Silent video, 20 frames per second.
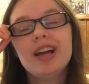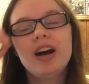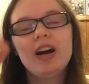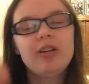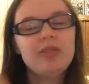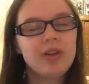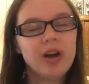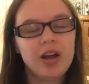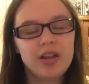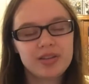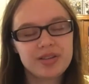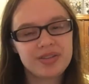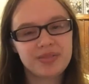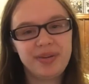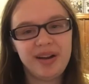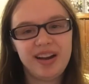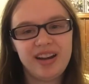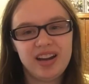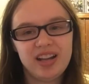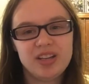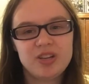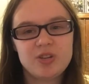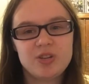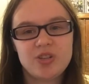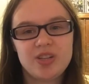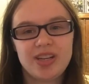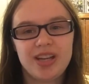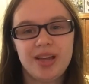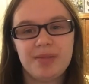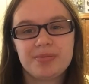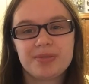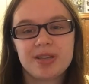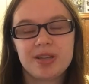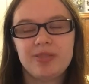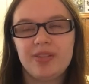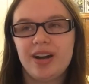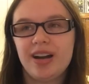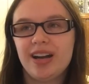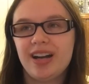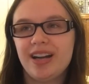overall, this is a very interesting
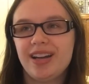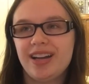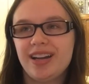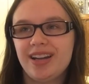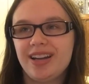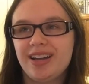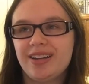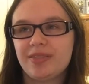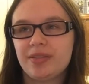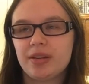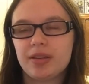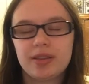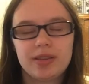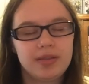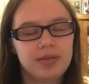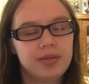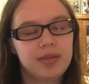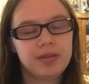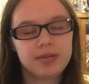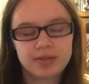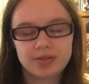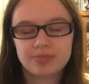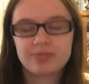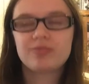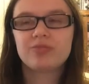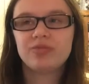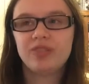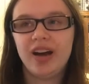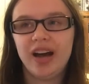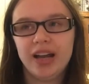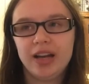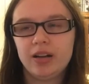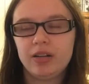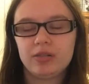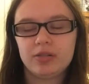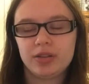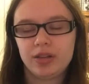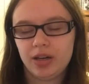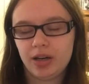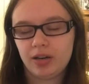episode. Very, the
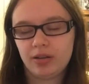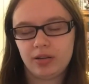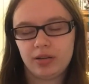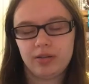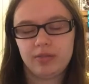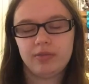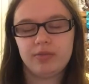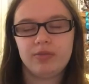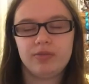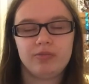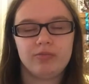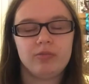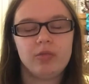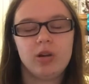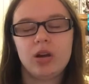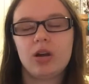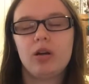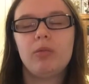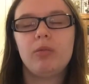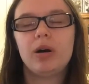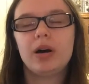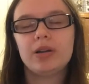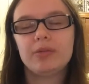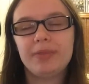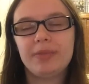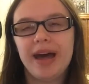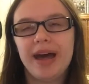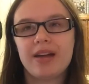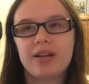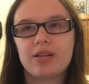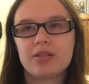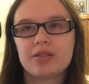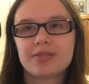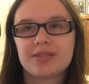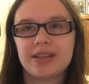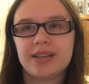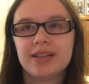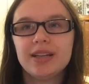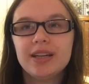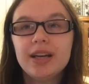finals, you know, one-on-one
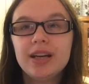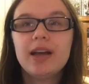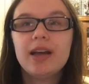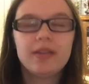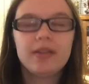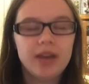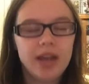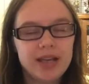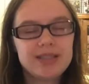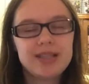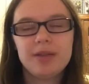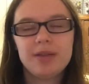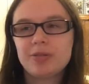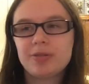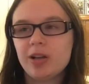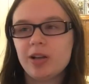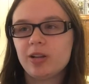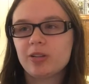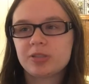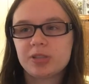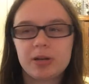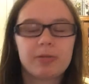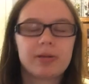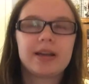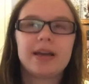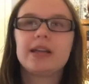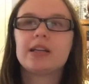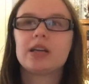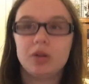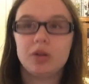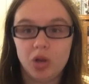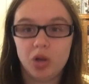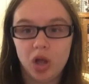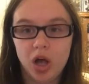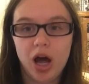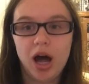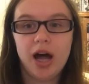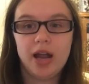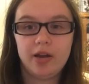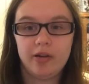battles. And next episode looks like we're getting a
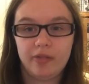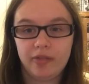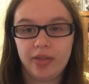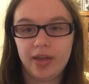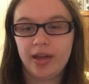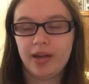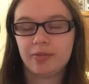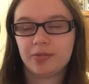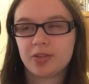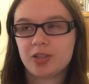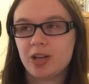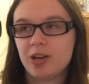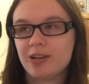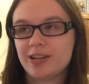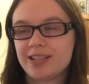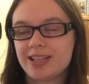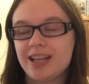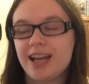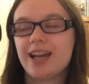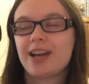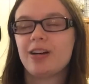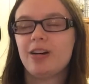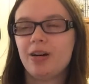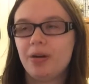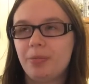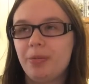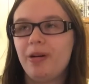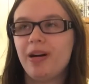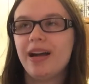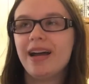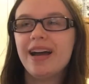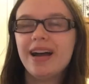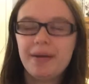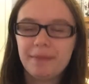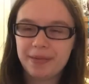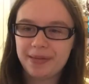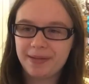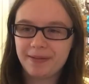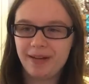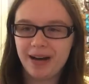lot of them. So it's like, oh boy.
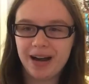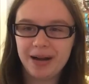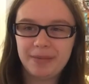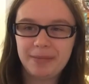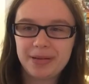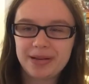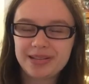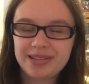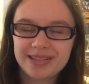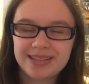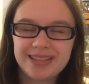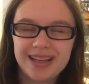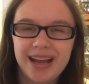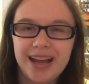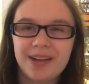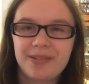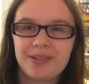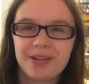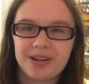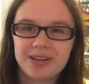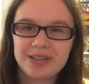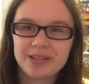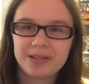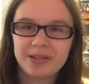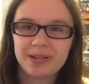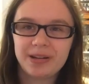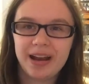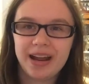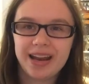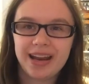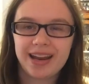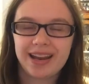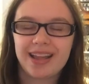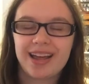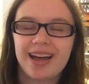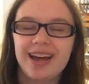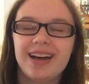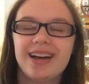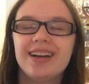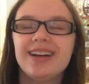But the one I'm most excited for is
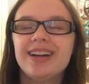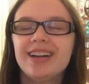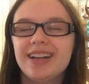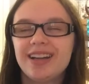Urataka